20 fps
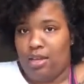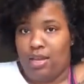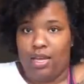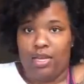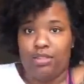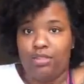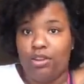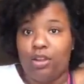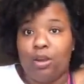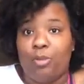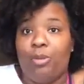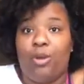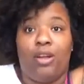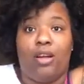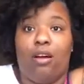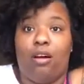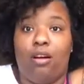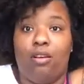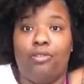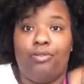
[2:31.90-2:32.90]
is going to break
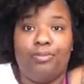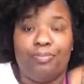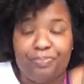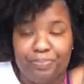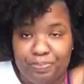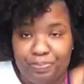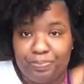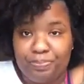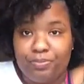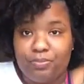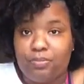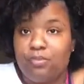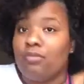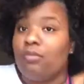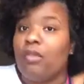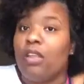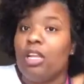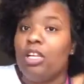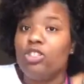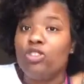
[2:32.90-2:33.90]
off.
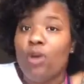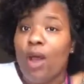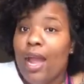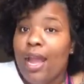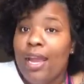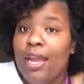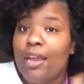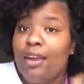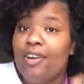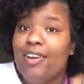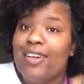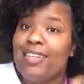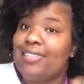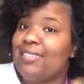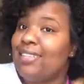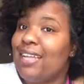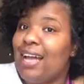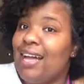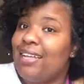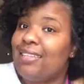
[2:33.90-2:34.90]
Dry hair is
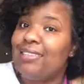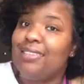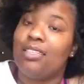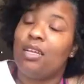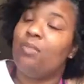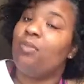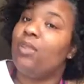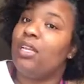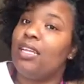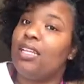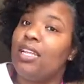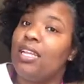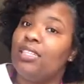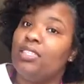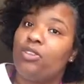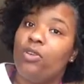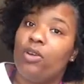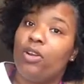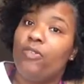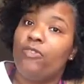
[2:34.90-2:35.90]
not something that's
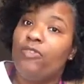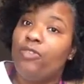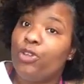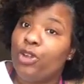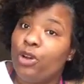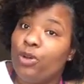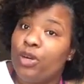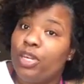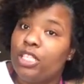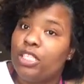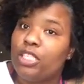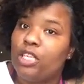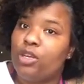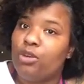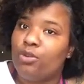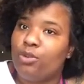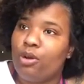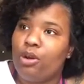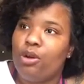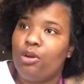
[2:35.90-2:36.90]
going to flourish and
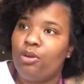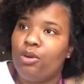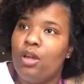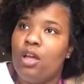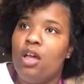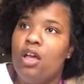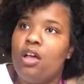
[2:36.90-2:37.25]
grow,